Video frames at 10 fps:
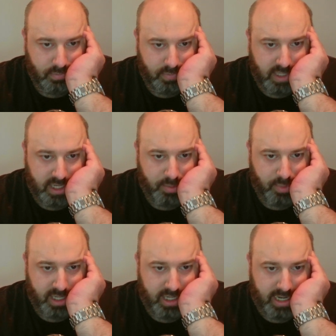I
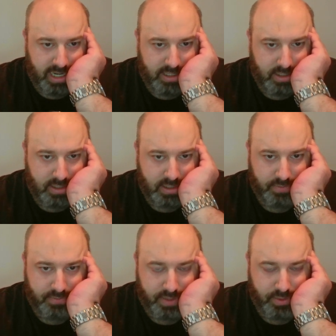play that? That's a
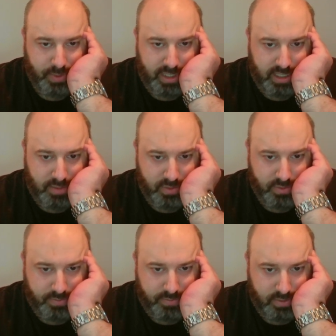very weakening move.